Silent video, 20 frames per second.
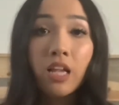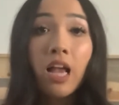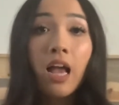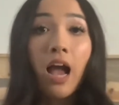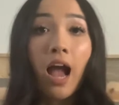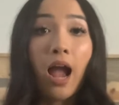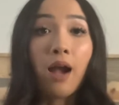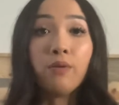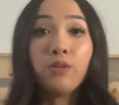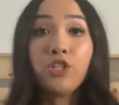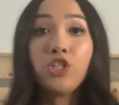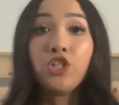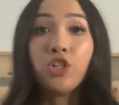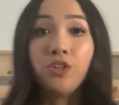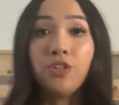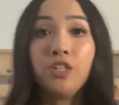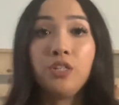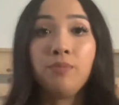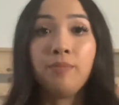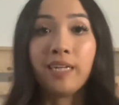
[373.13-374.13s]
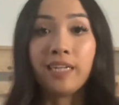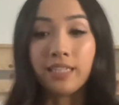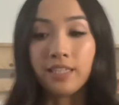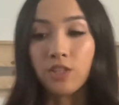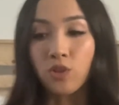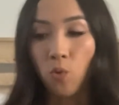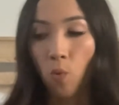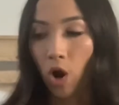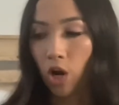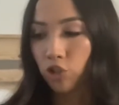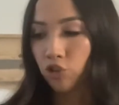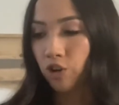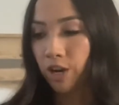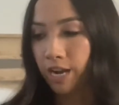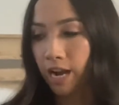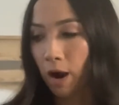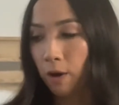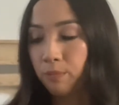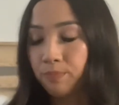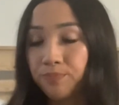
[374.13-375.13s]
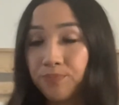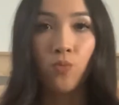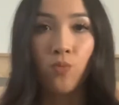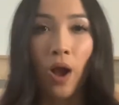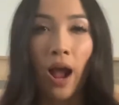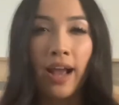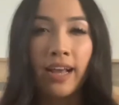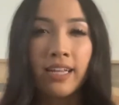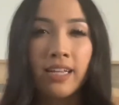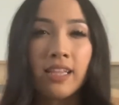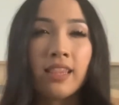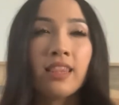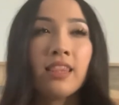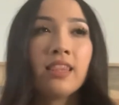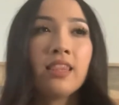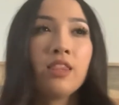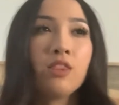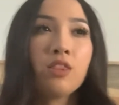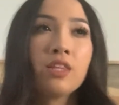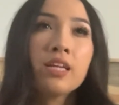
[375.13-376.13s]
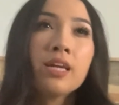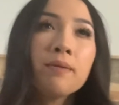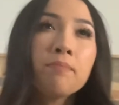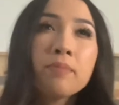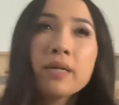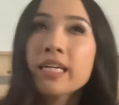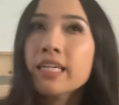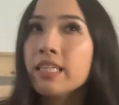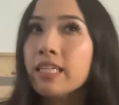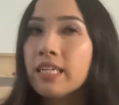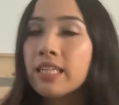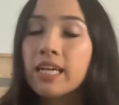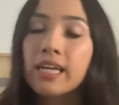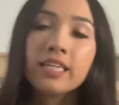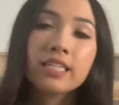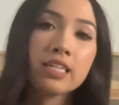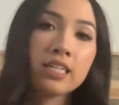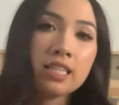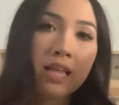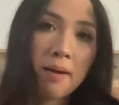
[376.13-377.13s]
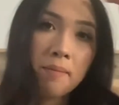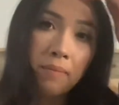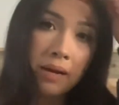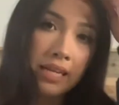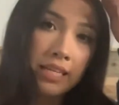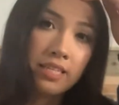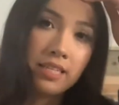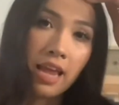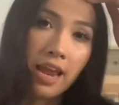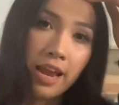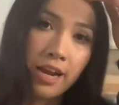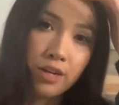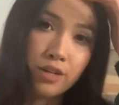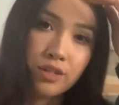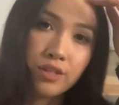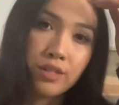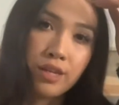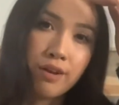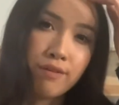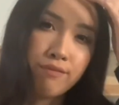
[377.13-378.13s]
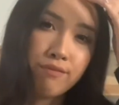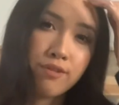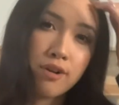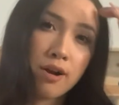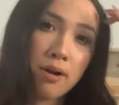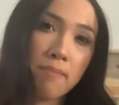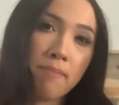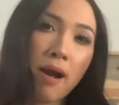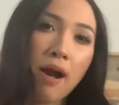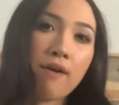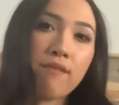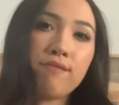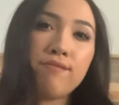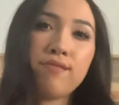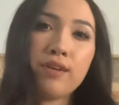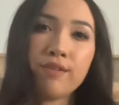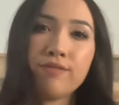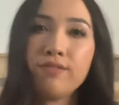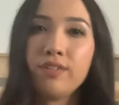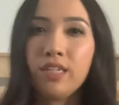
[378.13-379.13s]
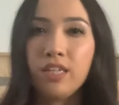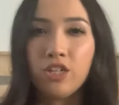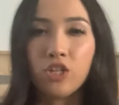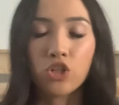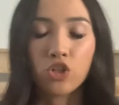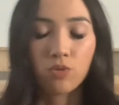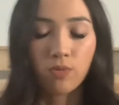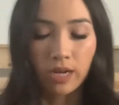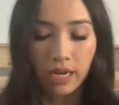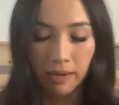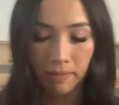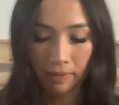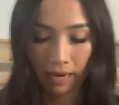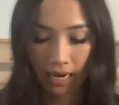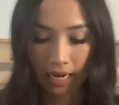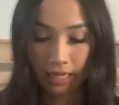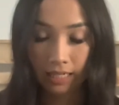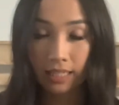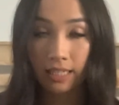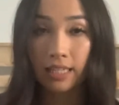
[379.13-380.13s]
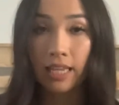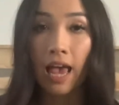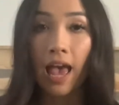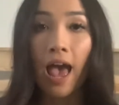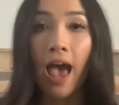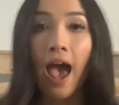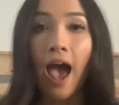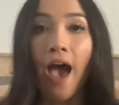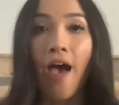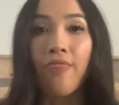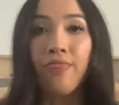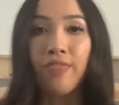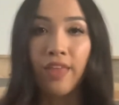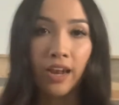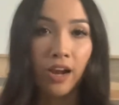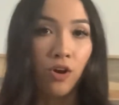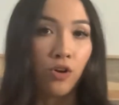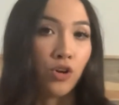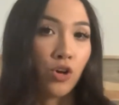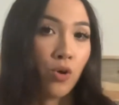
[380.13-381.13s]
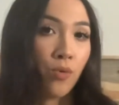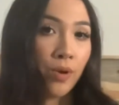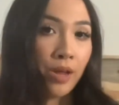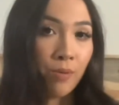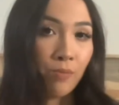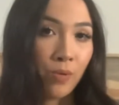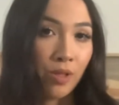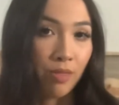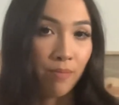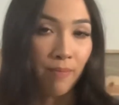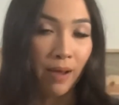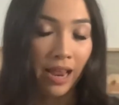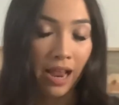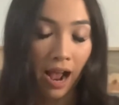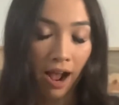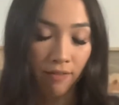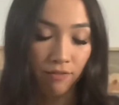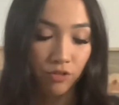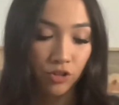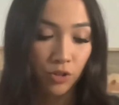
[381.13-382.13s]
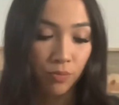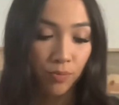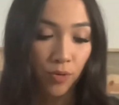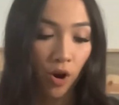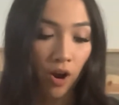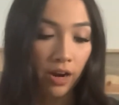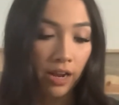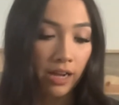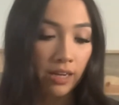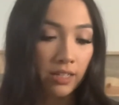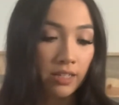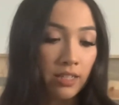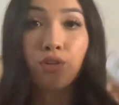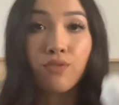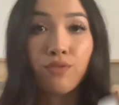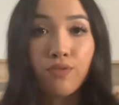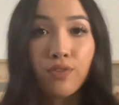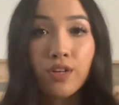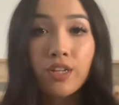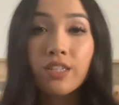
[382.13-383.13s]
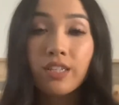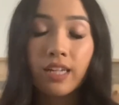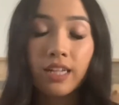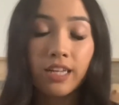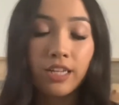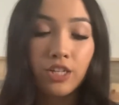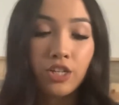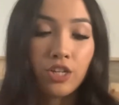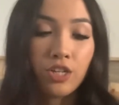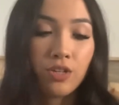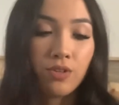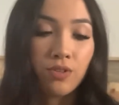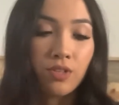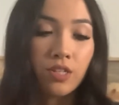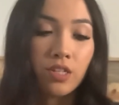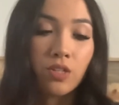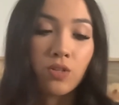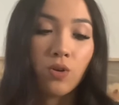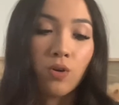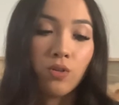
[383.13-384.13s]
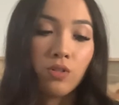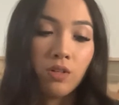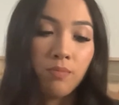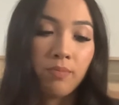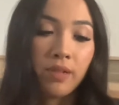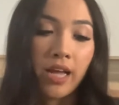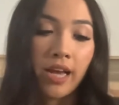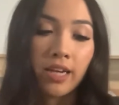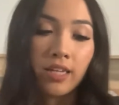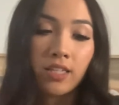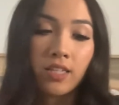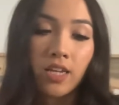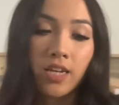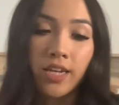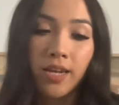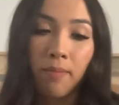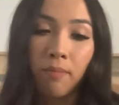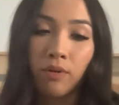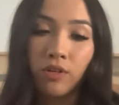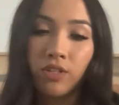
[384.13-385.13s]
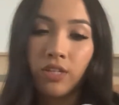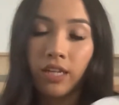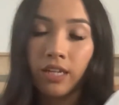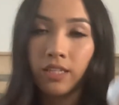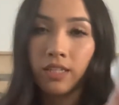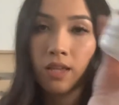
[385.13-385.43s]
I would show you, but it's in the wash right now. I typically like to let my hair sit for about 15 to 20 minutes, and then I'll go in with my after product. So first I like to use this Olaplex number 6